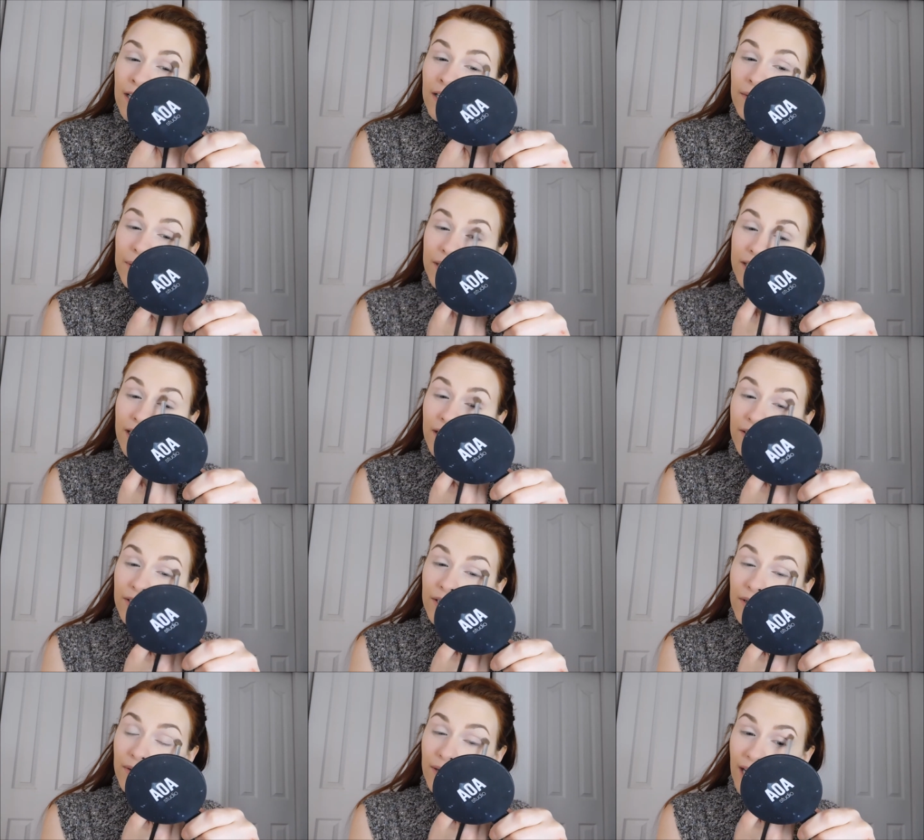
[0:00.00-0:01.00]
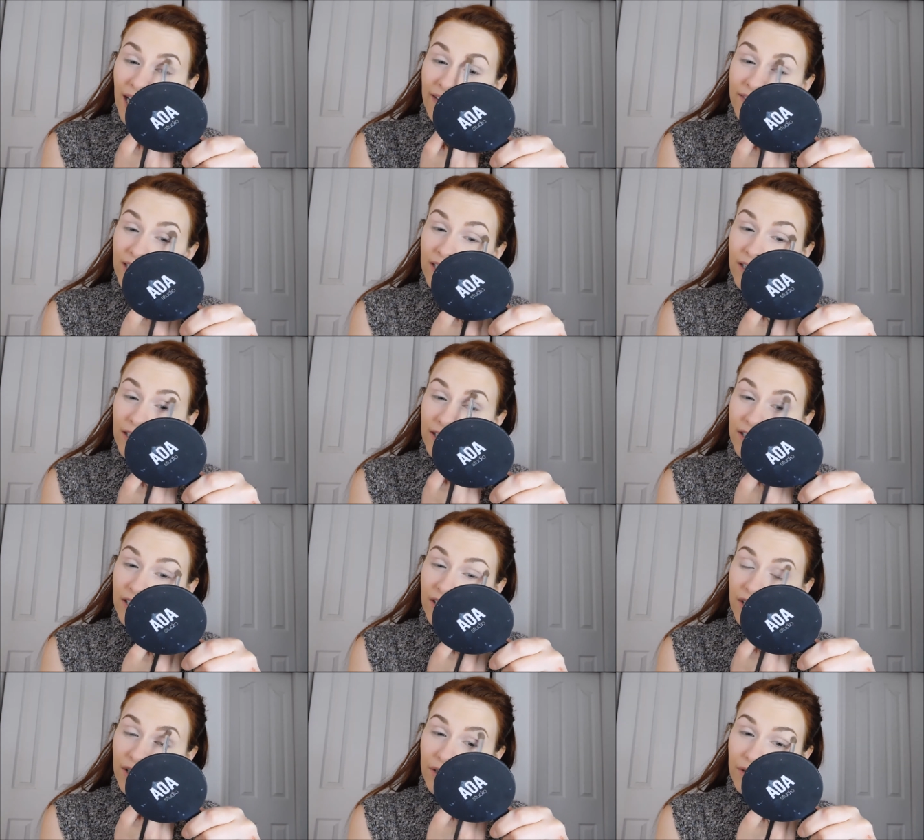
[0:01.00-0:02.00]
Let me tell you, having
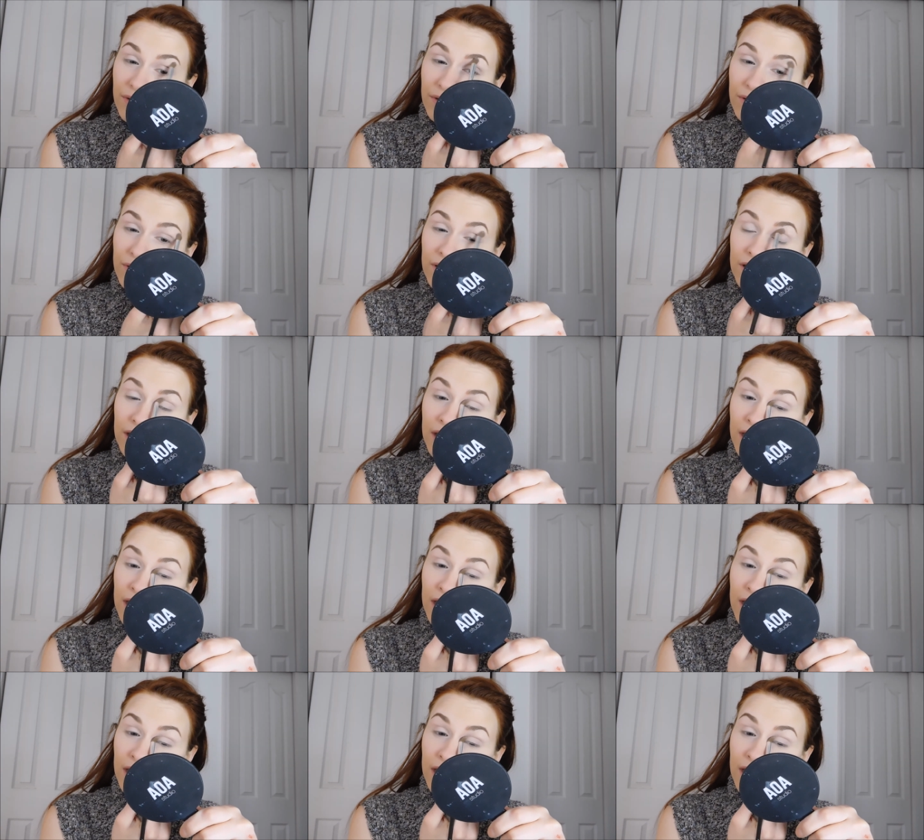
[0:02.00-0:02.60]
two